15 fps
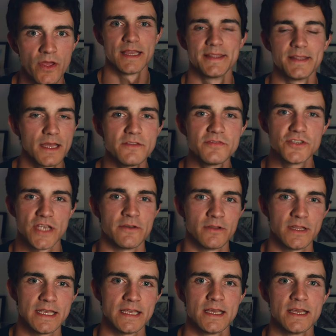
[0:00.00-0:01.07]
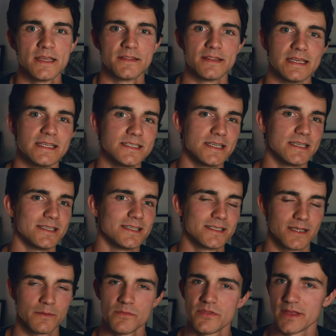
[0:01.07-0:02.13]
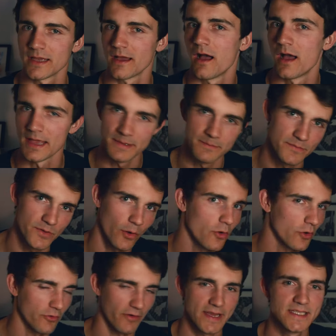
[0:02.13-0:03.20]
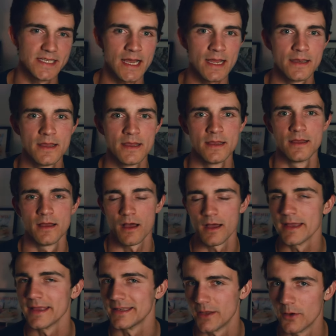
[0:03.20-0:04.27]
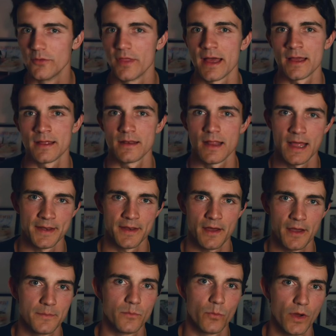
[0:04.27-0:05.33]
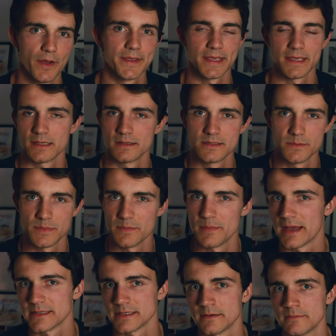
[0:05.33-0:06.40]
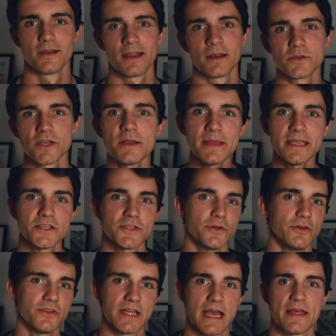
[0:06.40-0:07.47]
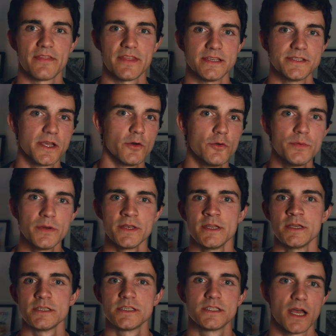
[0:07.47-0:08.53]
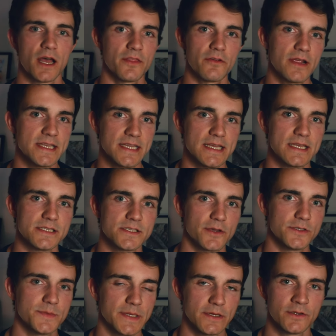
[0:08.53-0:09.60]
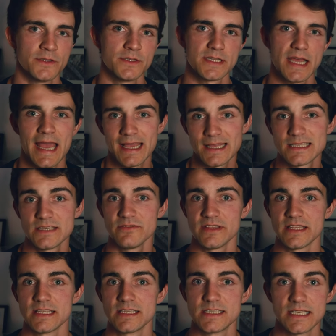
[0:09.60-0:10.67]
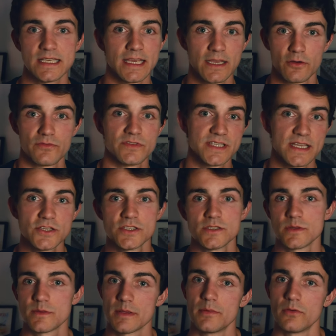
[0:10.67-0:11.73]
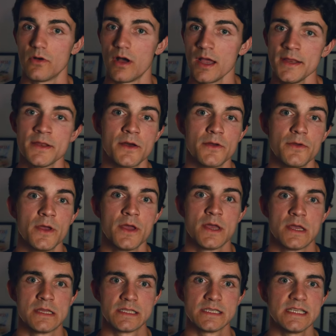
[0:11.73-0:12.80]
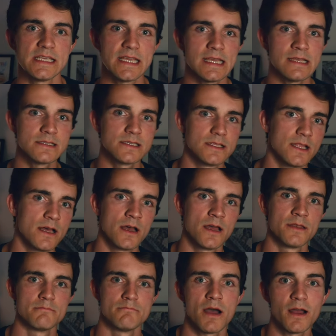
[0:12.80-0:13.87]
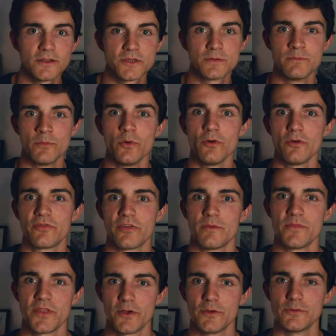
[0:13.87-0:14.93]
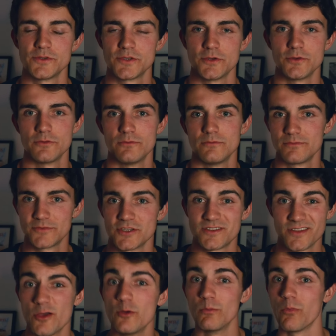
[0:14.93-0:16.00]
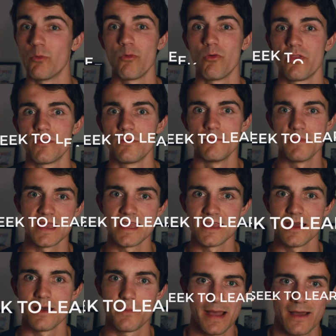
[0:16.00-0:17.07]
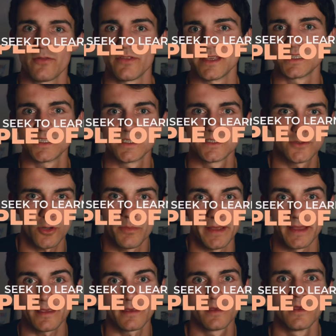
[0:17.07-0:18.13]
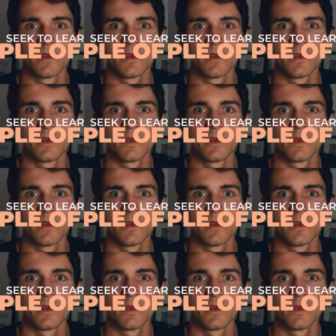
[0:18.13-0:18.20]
In life generally, this is something I'm not great at. I know that, and I'm working to be better. And I'm trying to make sure that this openness to other ideas goes beyond actively seeking conversations with people I know, to seeking to learn much more from those who just know more than me about this topic.